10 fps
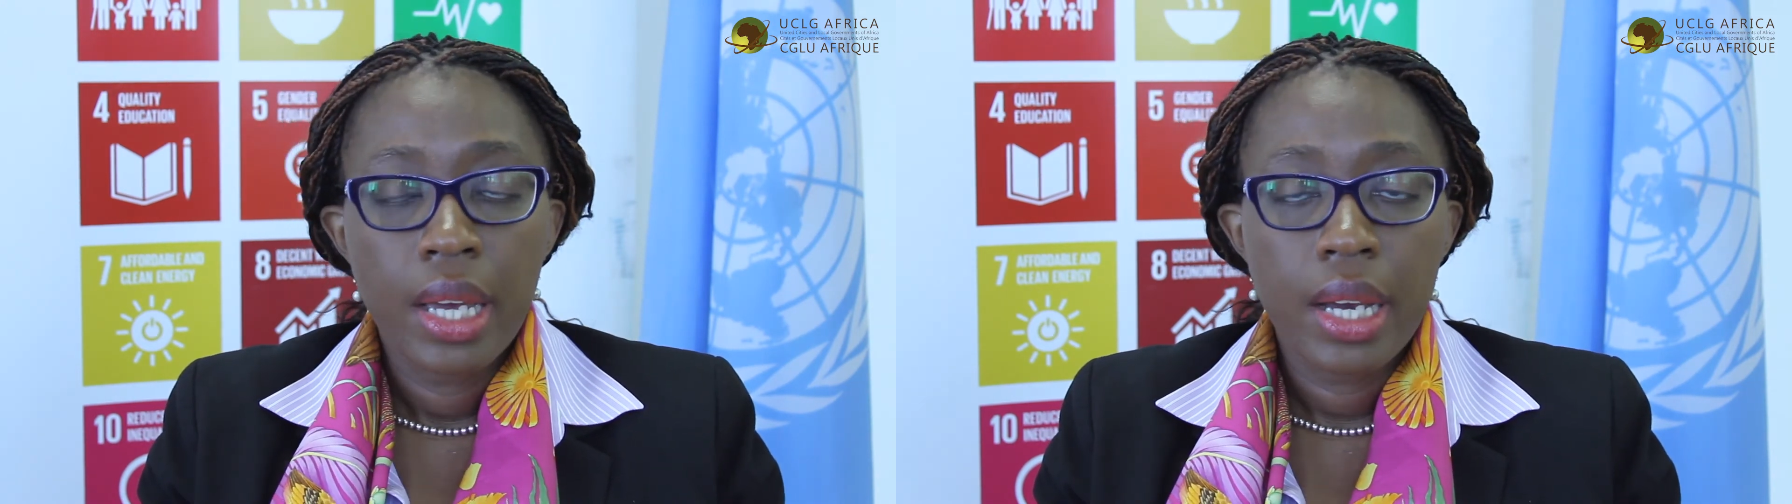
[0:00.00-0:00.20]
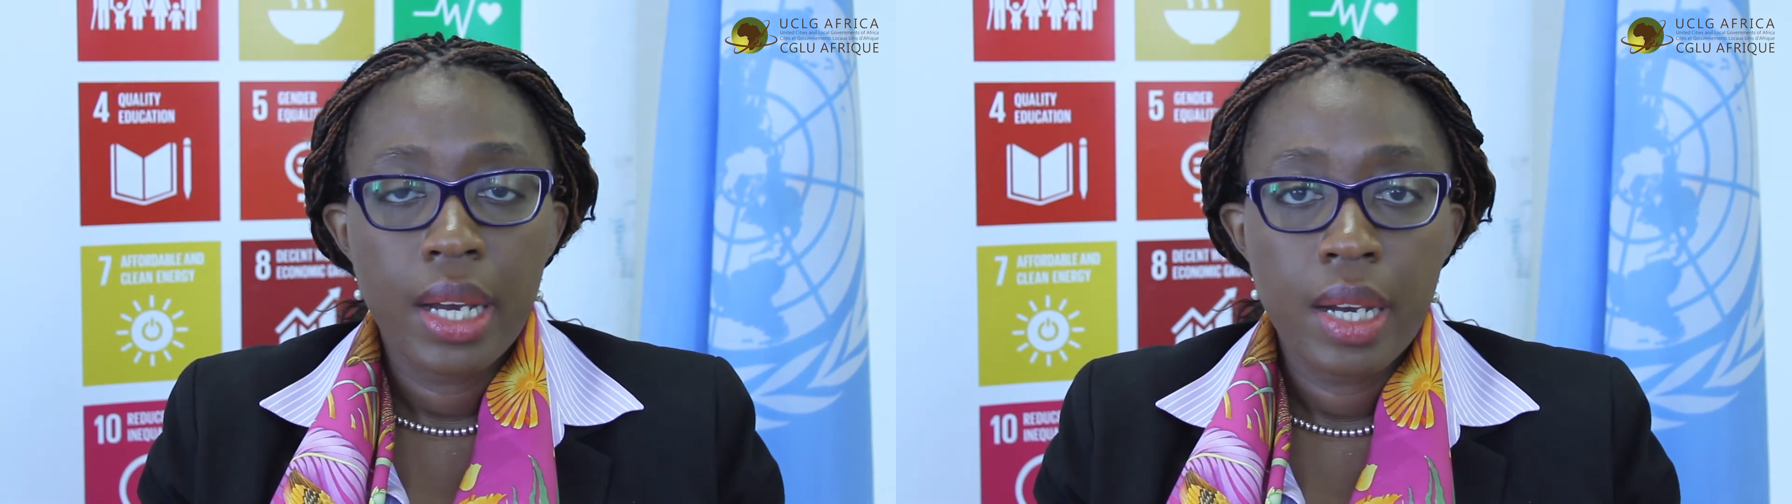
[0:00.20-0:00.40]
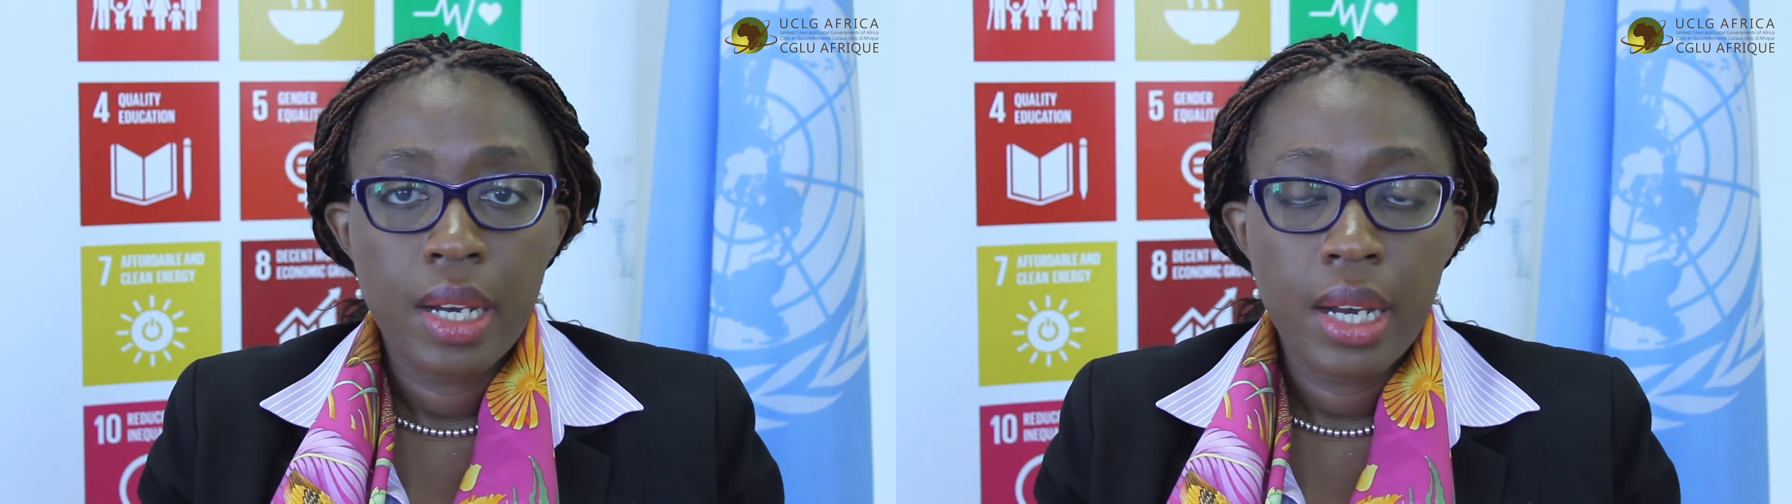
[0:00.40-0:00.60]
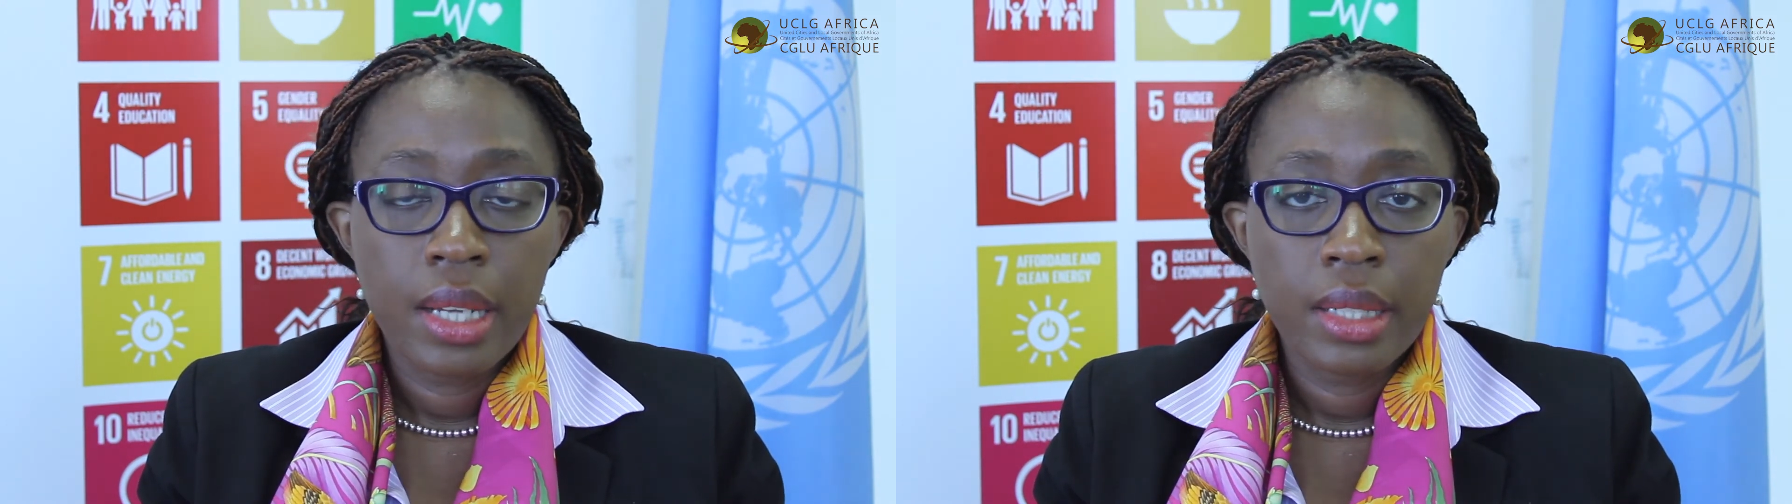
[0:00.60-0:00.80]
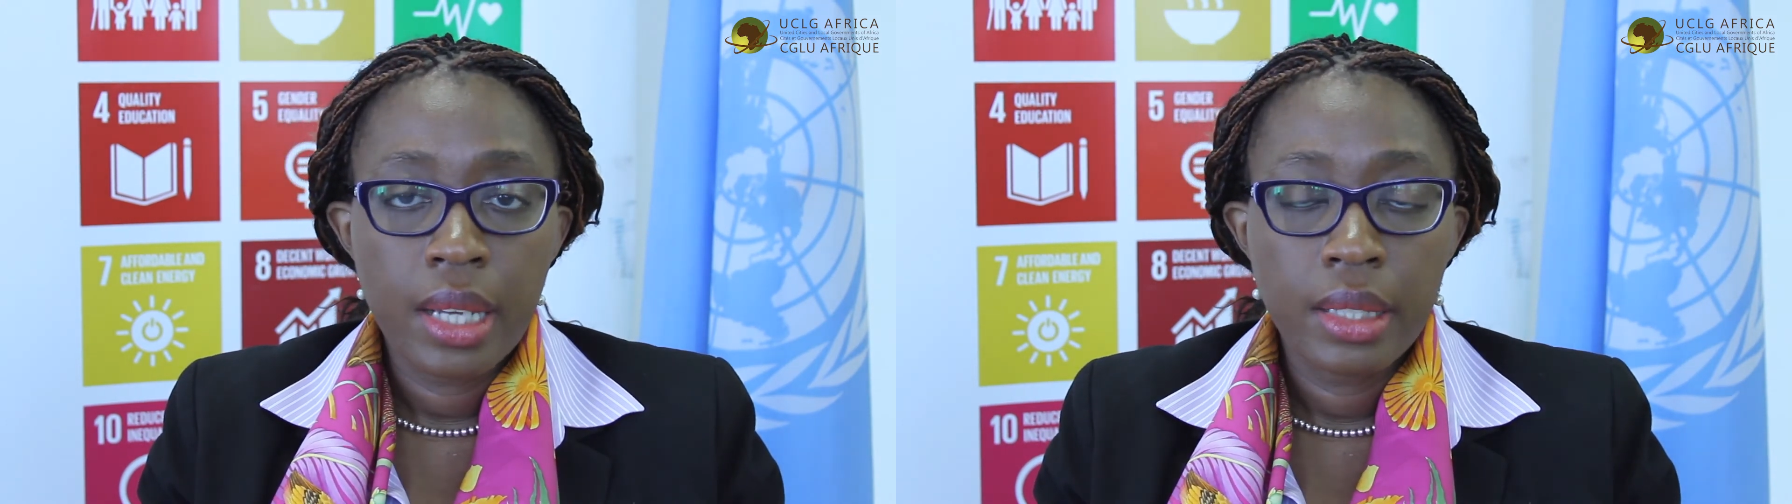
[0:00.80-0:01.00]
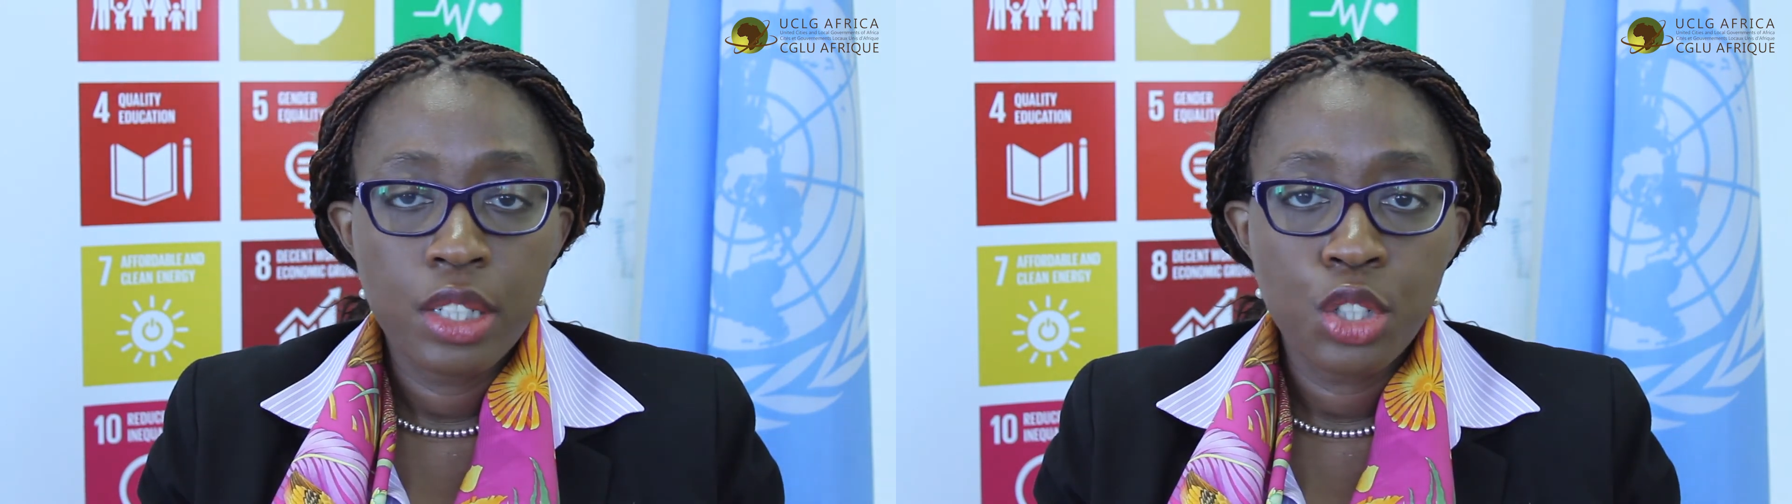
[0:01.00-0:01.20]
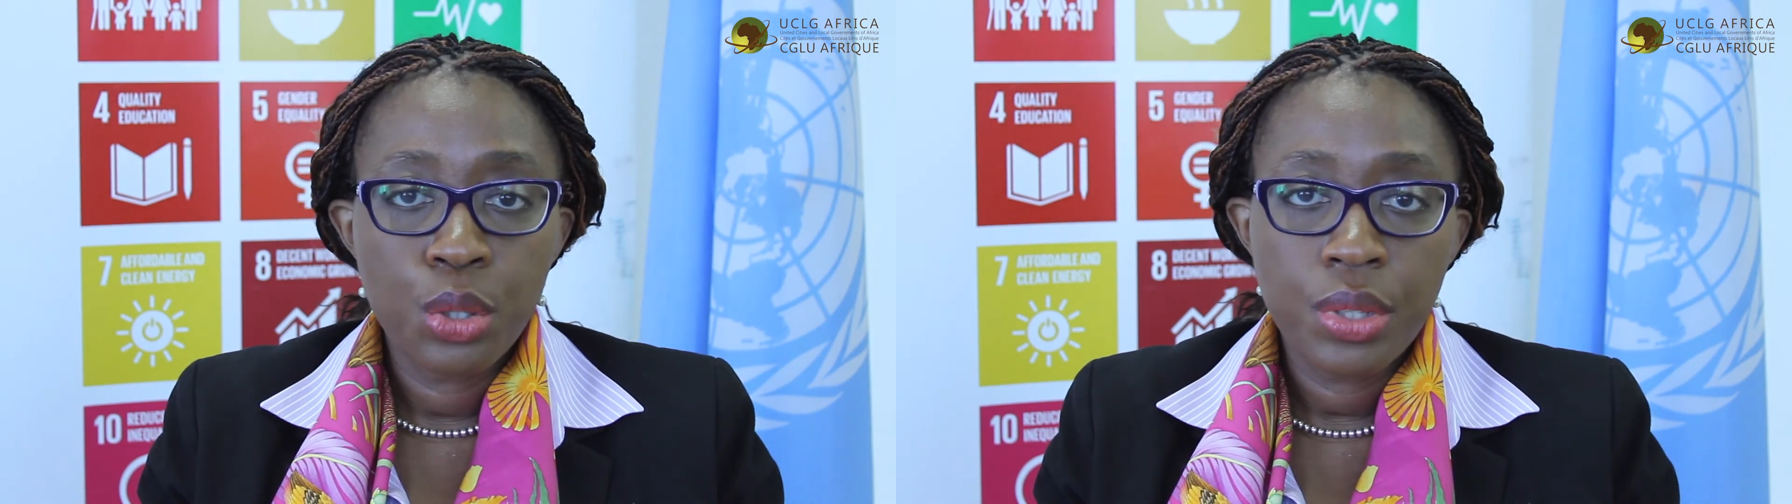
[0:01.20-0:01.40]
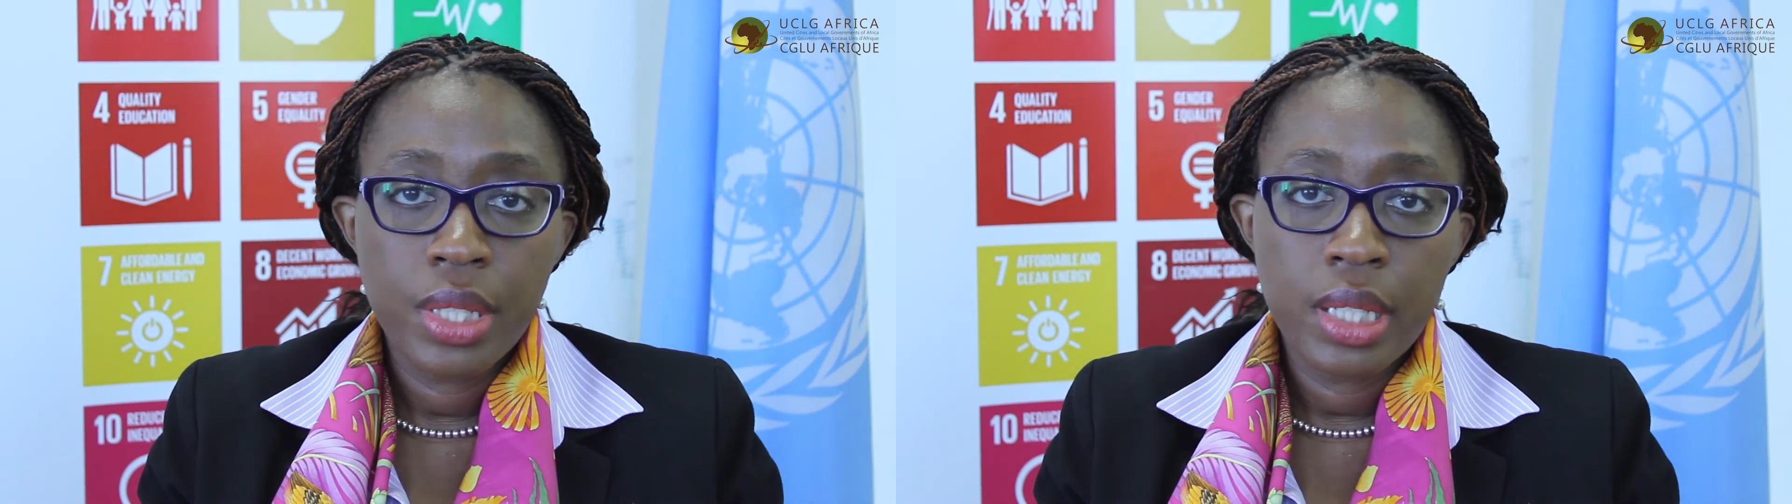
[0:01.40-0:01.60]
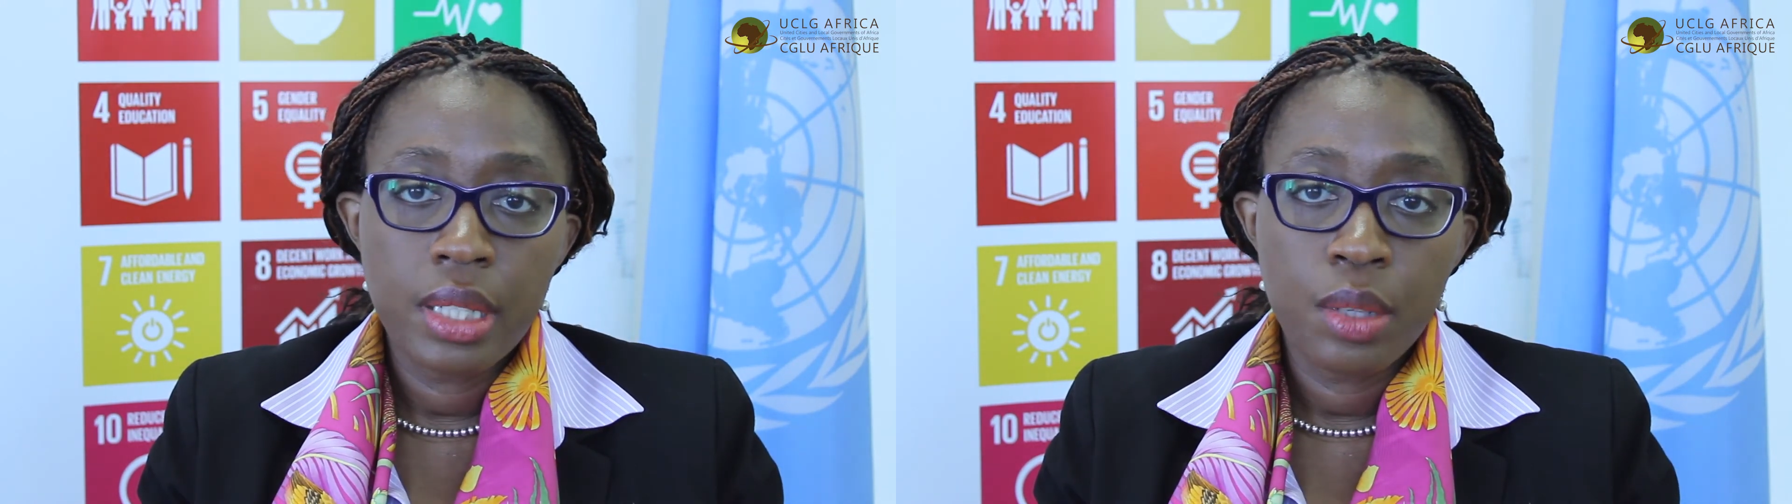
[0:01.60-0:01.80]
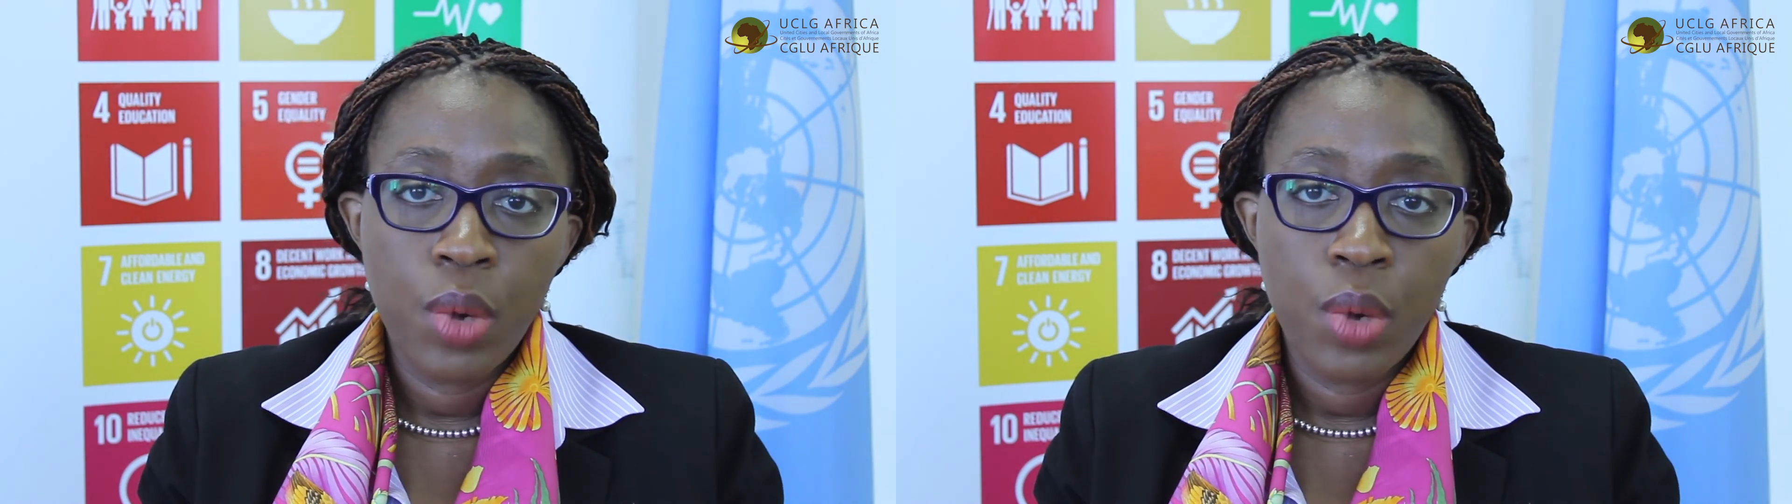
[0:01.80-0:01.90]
and ensures that